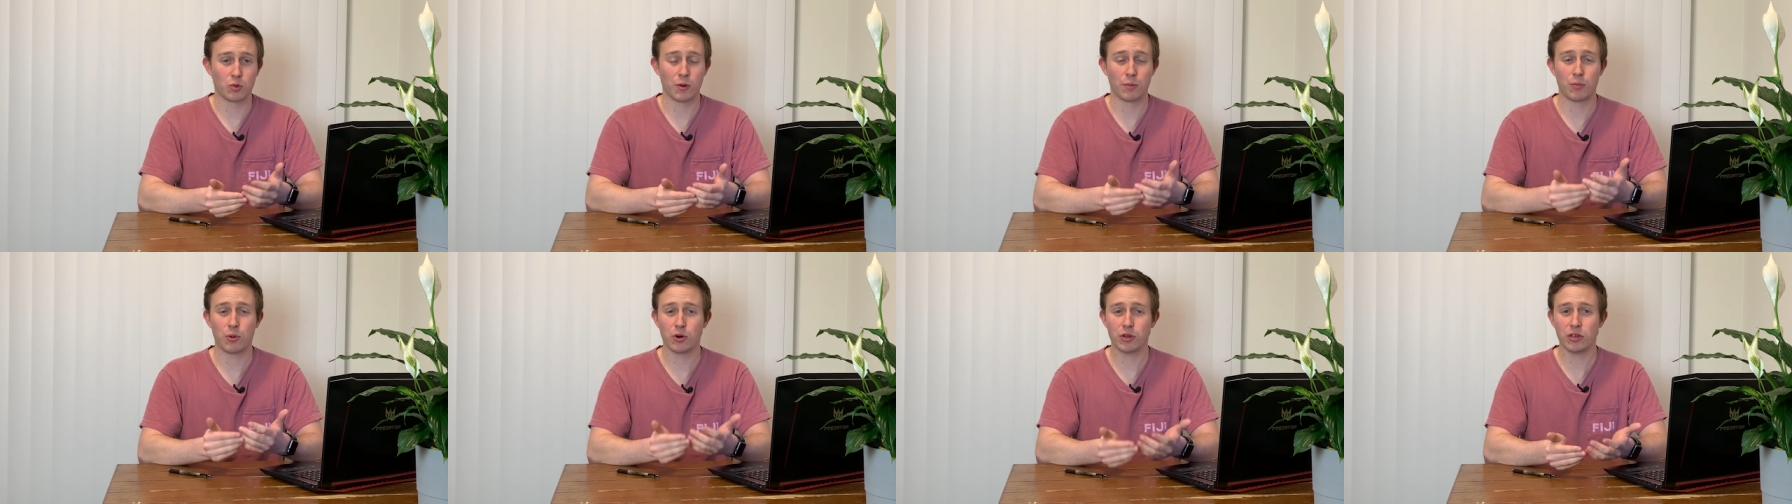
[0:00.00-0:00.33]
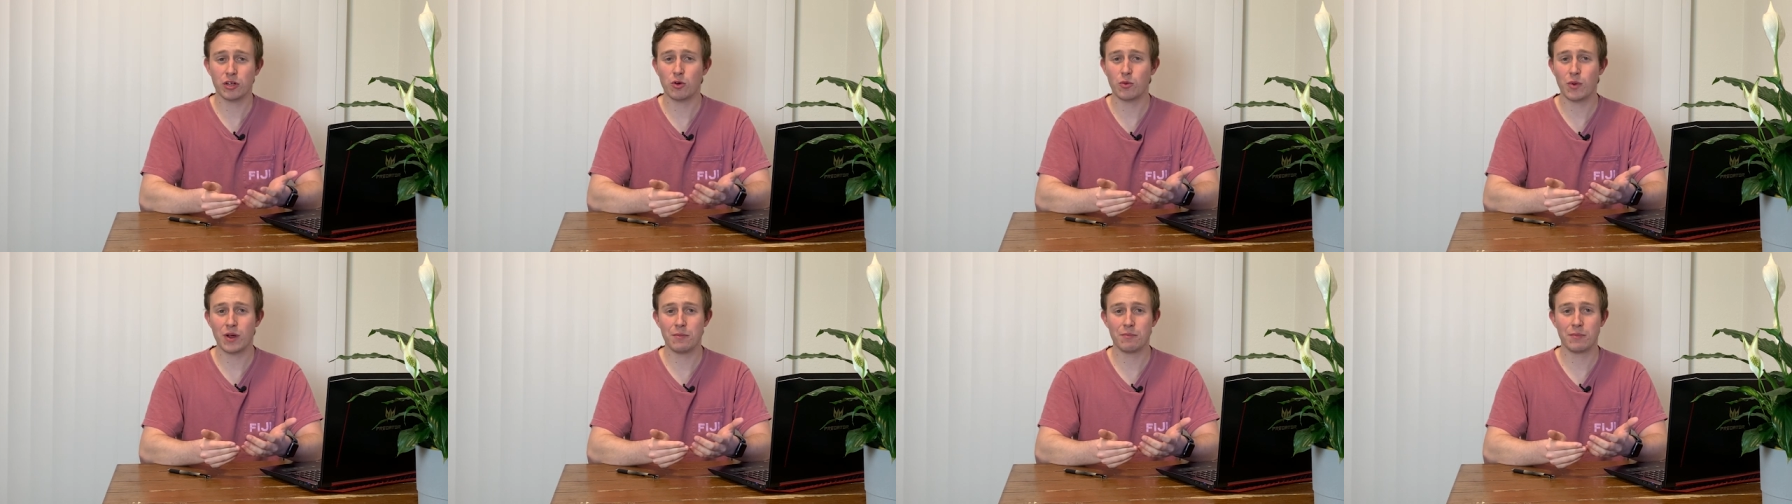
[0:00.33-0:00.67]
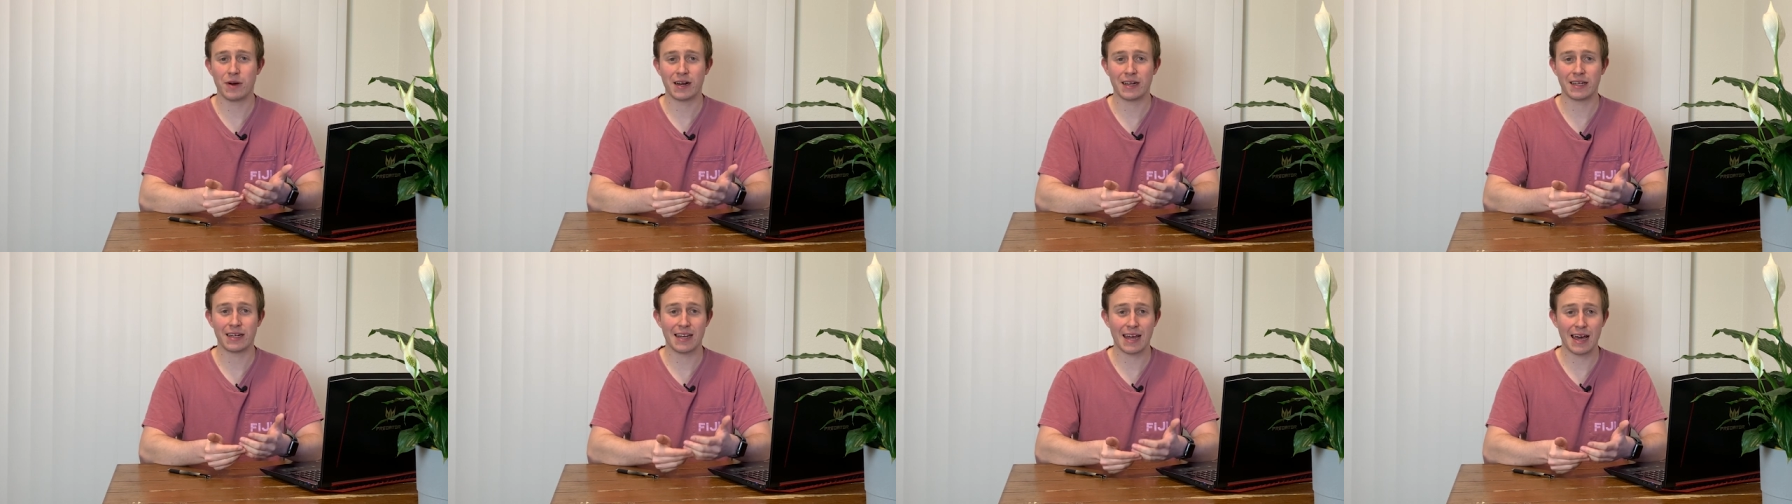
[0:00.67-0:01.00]
We're putting away
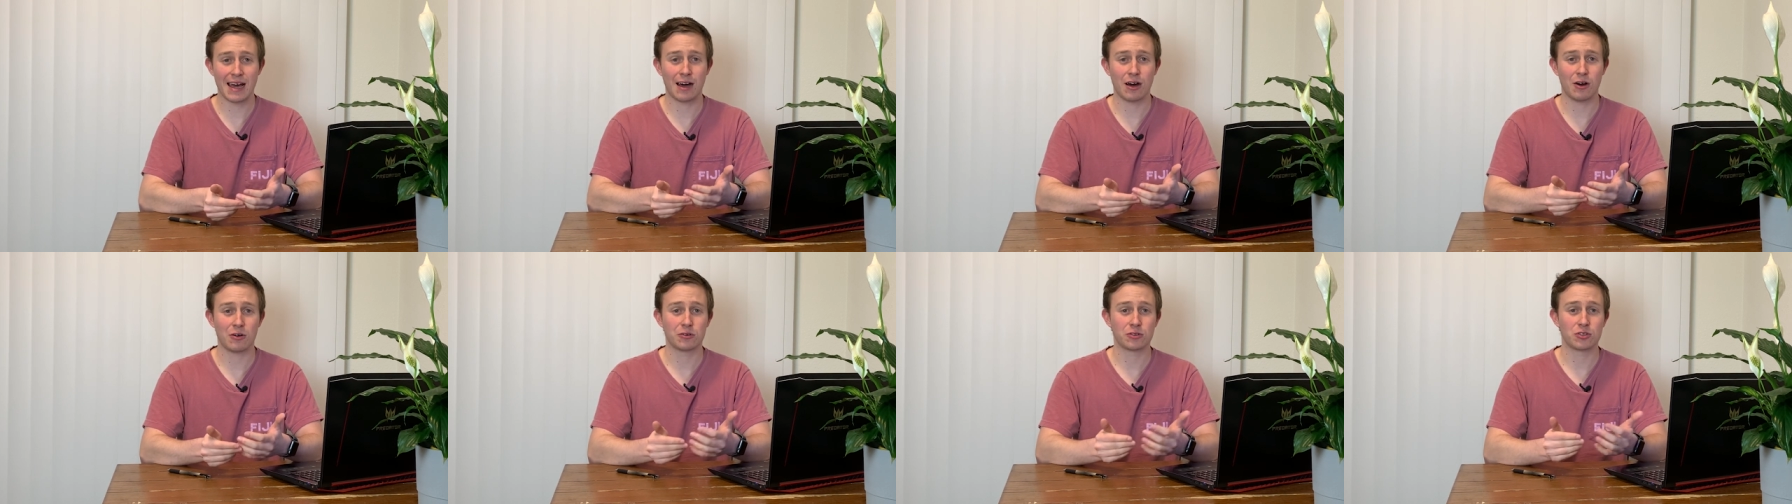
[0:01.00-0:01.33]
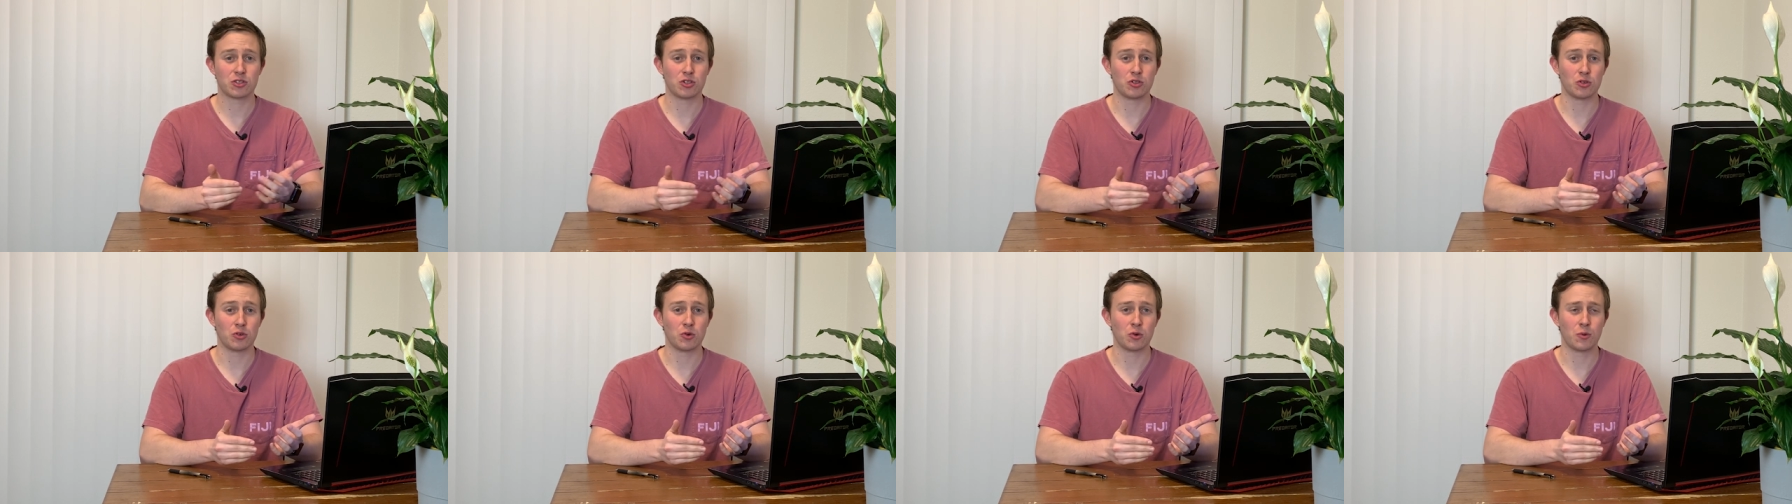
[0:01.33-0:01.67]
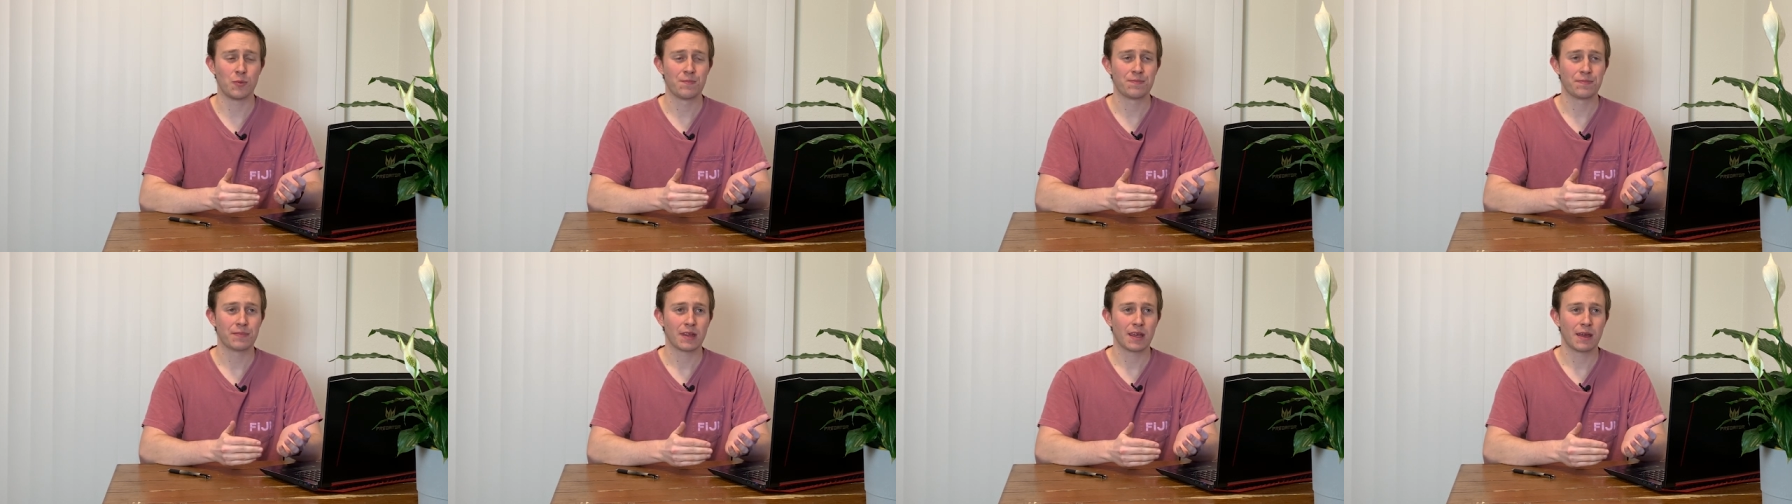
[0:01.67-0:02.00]
money now
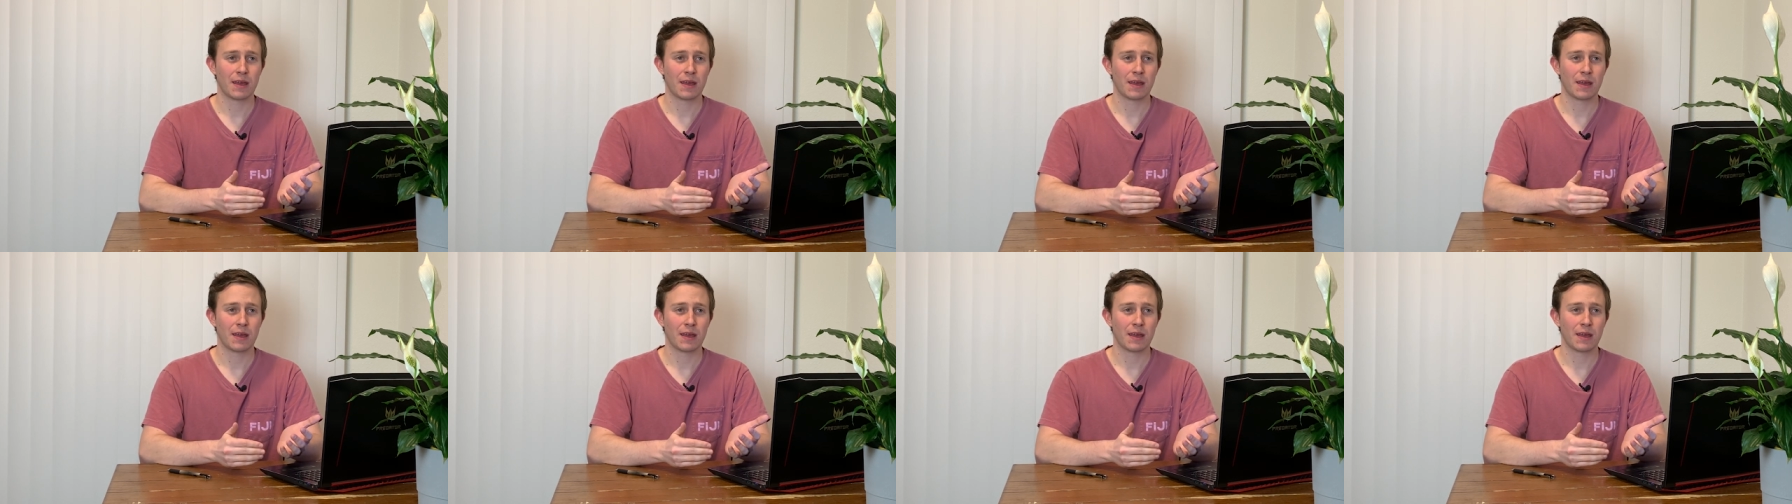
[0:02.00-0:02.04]
to